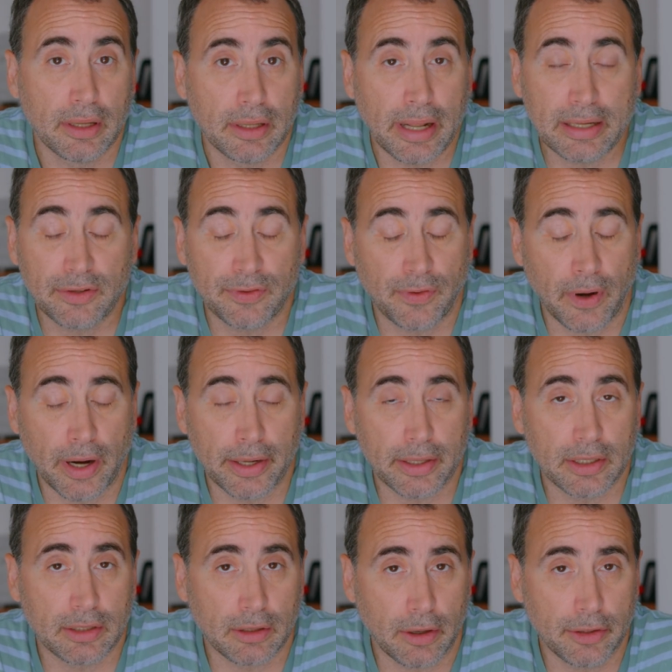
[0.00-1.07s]
That's fine.
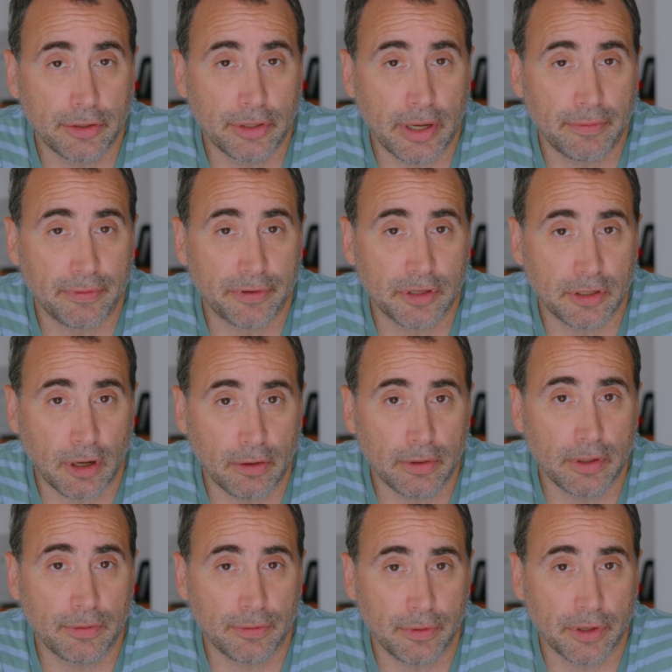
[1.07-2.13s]
As long as you have
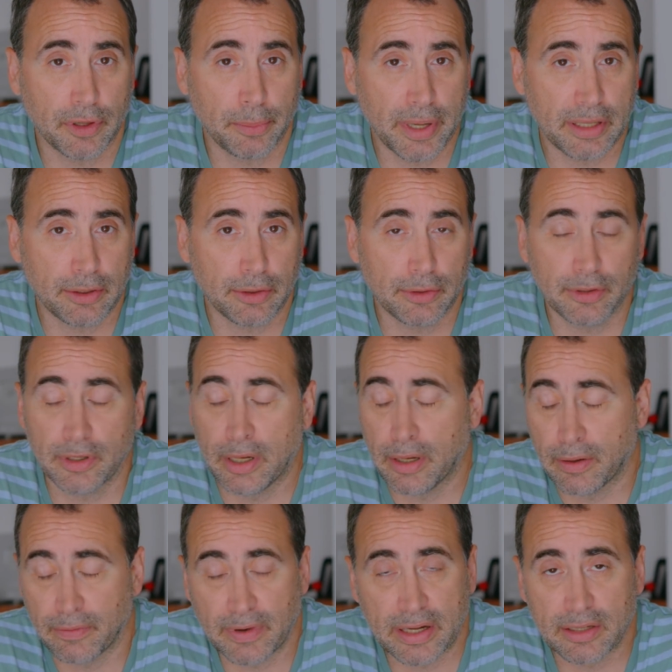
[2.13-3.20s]
solid fundamentals,
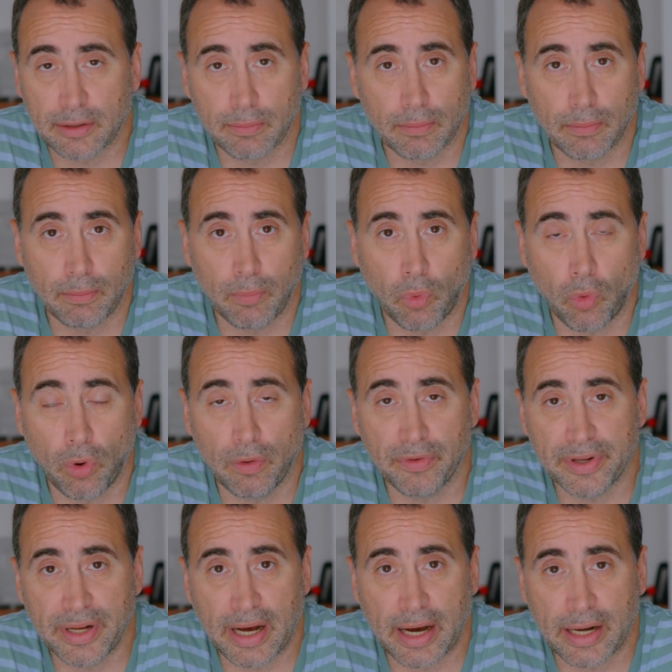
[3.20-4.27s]
that's more
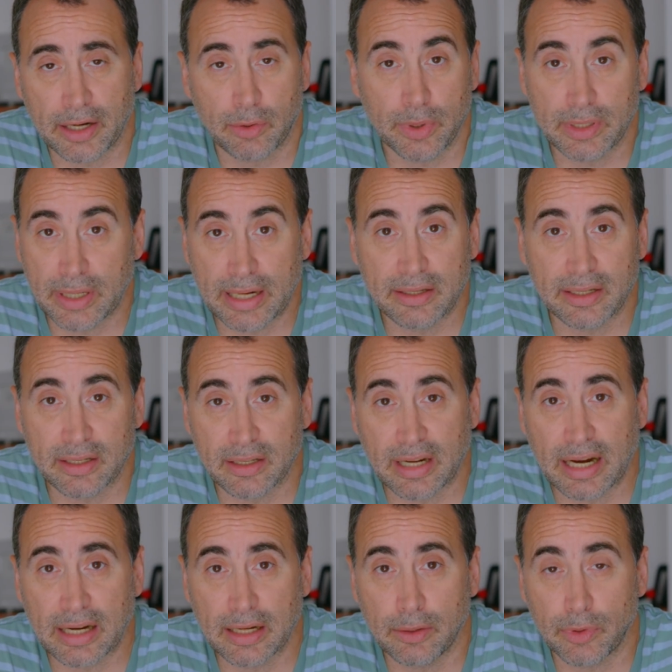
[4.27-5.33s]
than adequate. That's
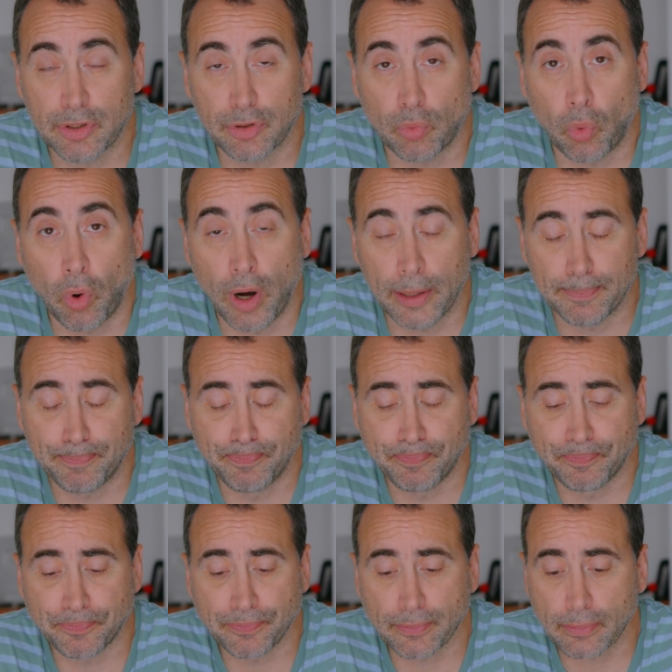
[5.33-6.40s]
exactly what you want.
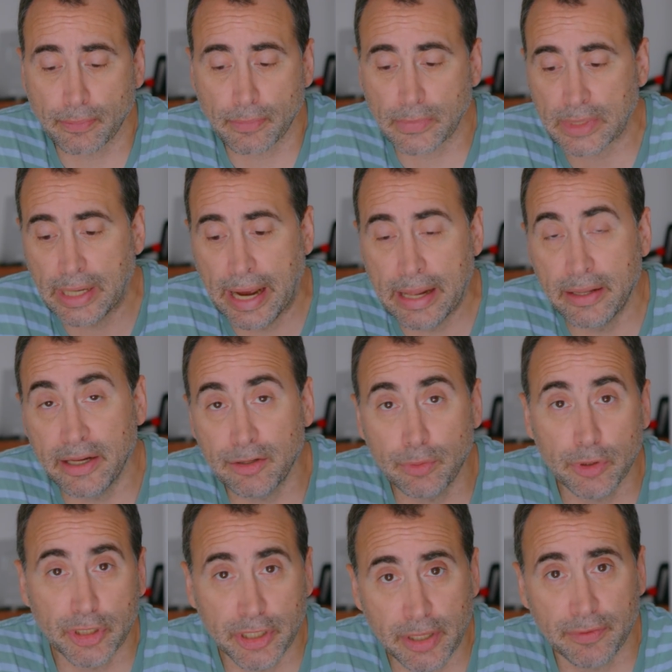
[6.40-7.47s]
And this
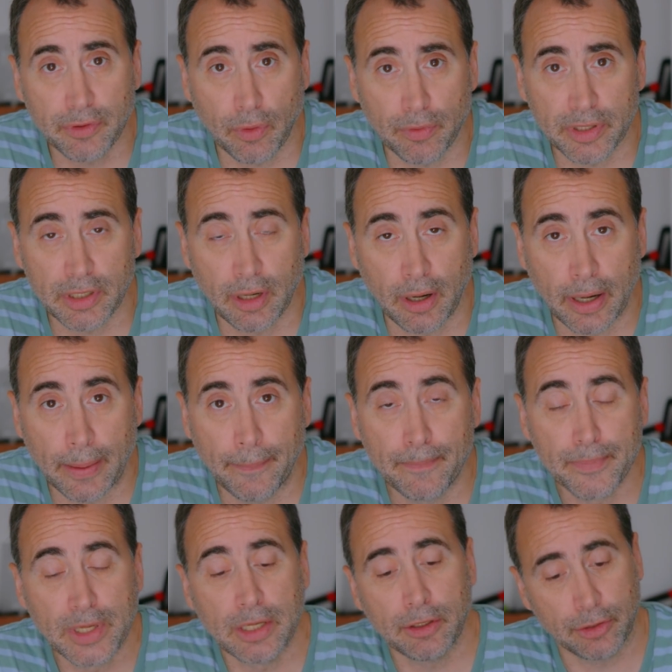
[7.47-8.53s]
will shift over time.
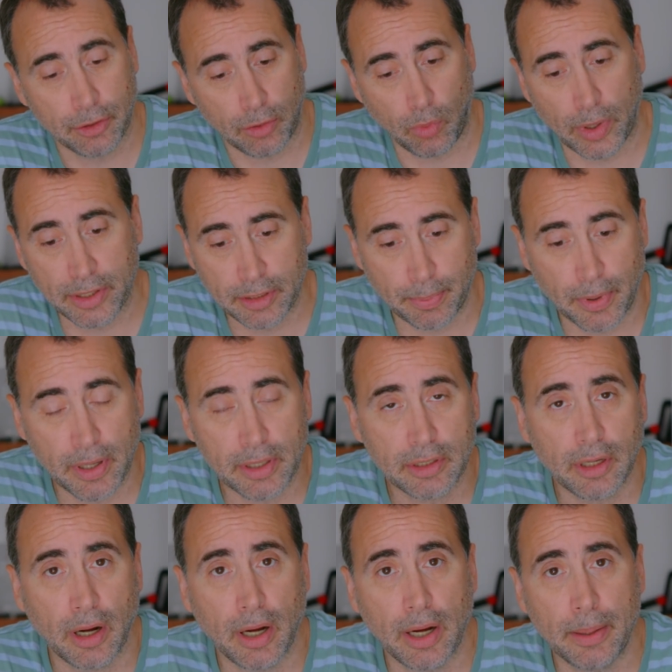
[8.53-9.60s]
So, once upon a
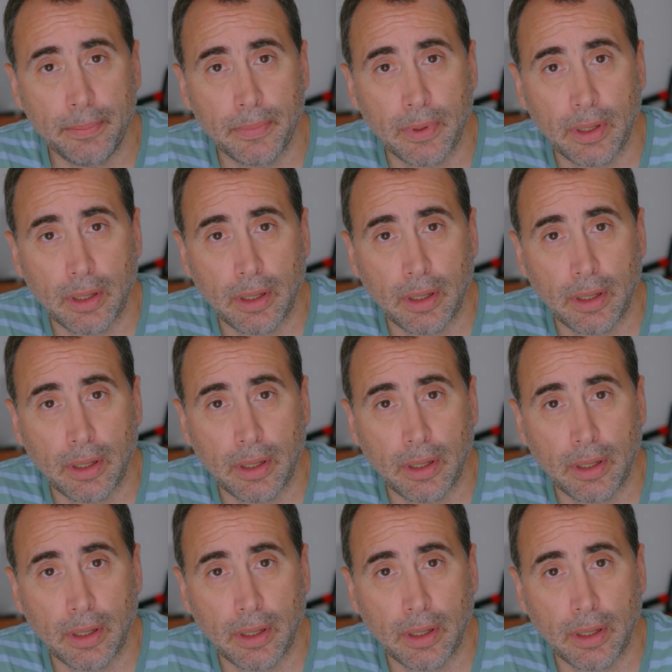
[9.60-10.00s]
time,